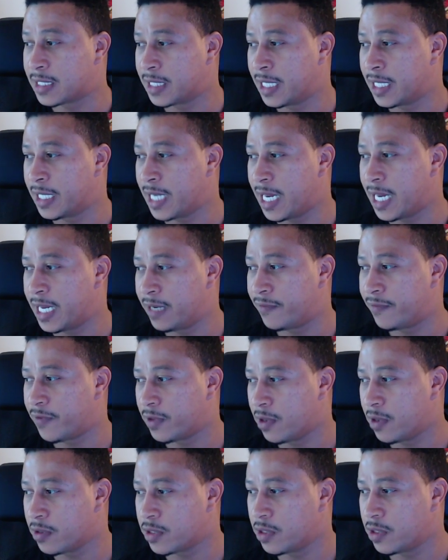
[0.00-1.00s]
And for
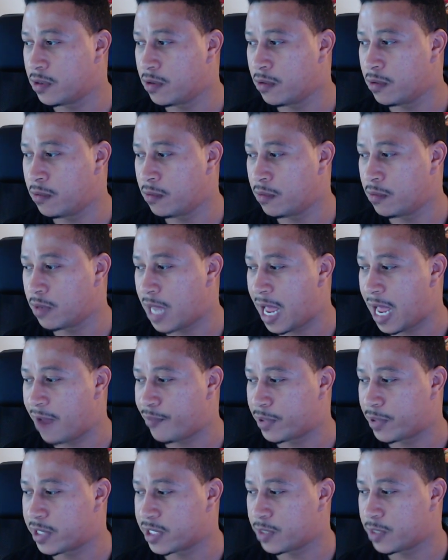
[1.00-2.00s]
those of you who have
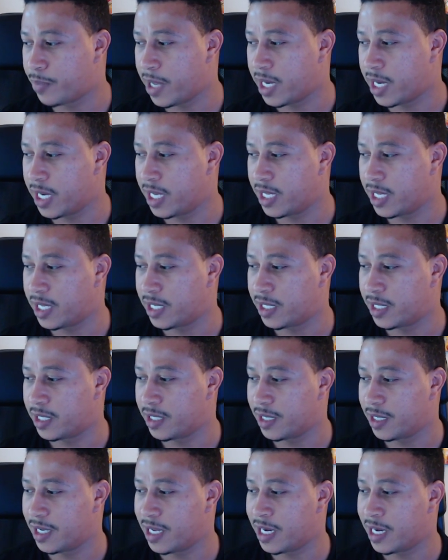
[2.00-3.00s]
participated in
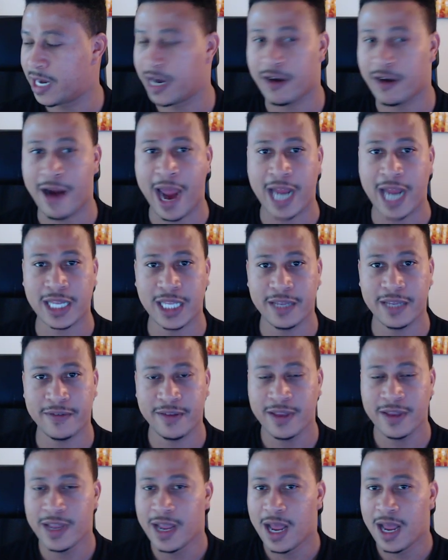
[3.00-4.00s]
Interactive,
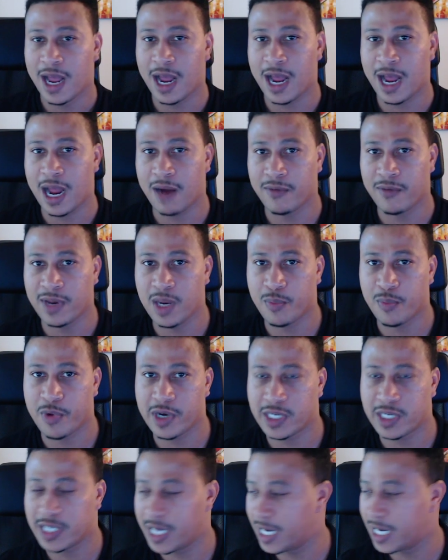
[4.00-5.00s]
I really
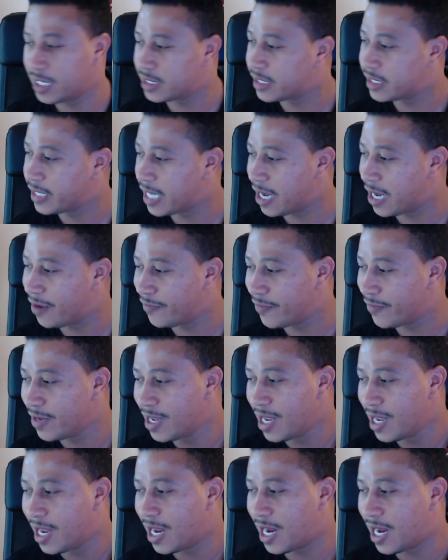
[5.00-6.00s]
appreciate it. CF,
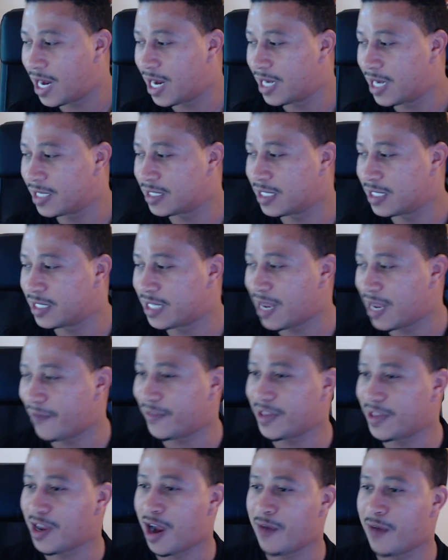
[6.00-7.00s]

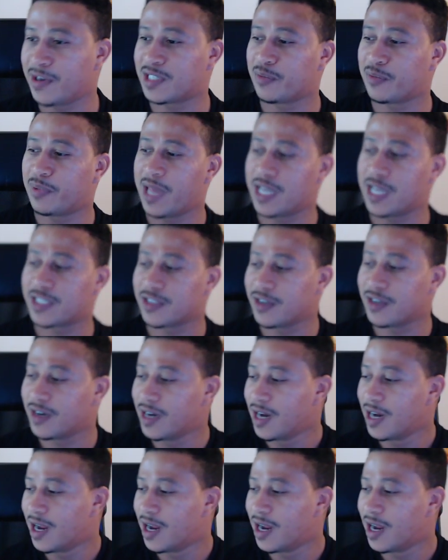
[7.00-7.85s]
definitely always a pleasure.